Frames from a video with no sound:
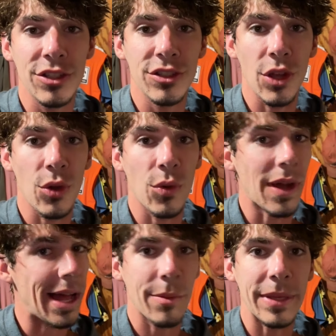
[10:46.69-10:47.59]
So
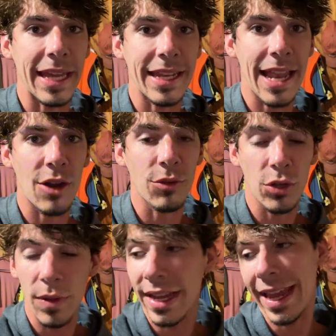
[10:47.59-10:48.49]
I'll be in and out real
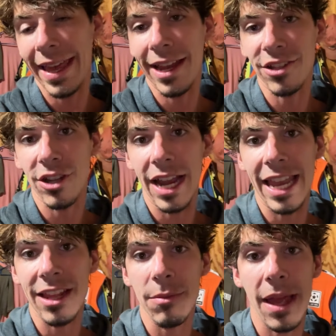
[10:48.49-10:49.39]
quick and I'll start
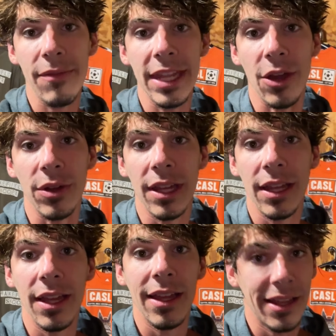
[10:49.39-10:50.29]
editing my video.
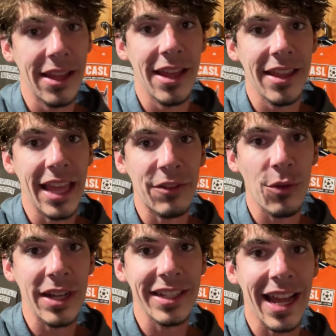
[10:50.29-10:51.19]
Thanks for
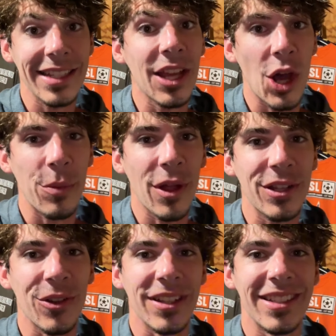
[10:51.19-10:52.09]
watching guys. Hope y'all enjoyed.